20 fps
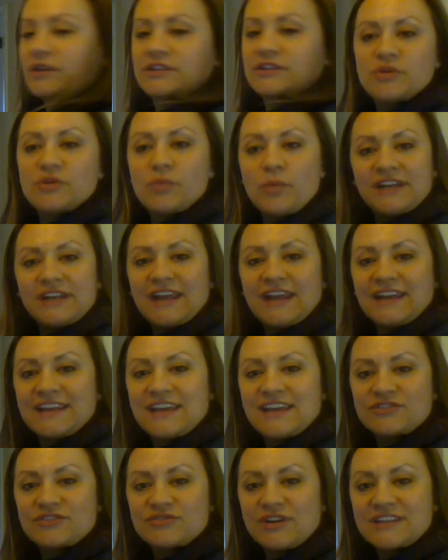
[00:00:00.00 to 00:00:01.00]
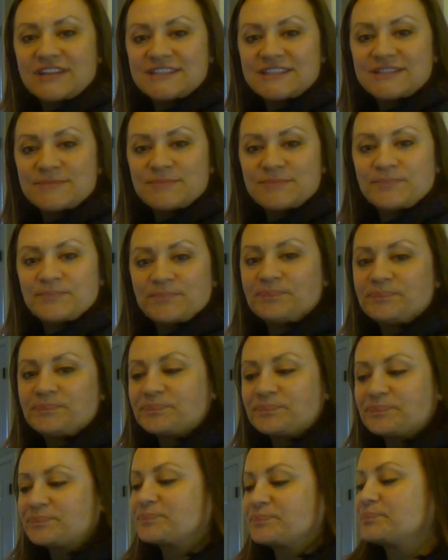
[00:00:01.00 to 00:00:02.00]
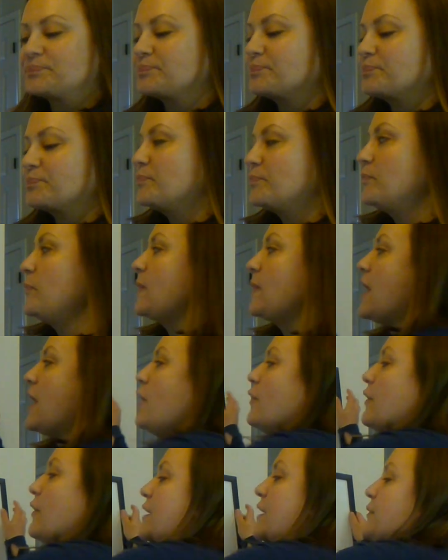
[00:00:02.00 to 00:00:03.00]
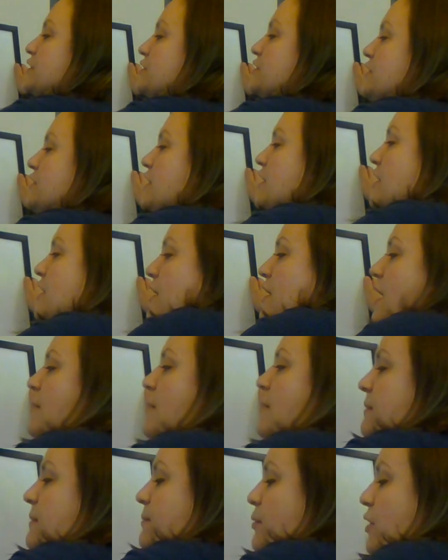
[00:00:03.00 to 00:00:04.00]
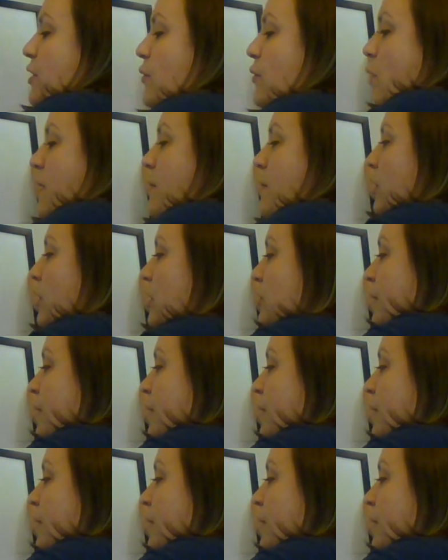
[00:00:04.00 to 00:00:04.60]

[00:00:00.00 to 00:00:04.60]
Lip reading: to 1 and 90 hundredths. All right, I'm going to put one more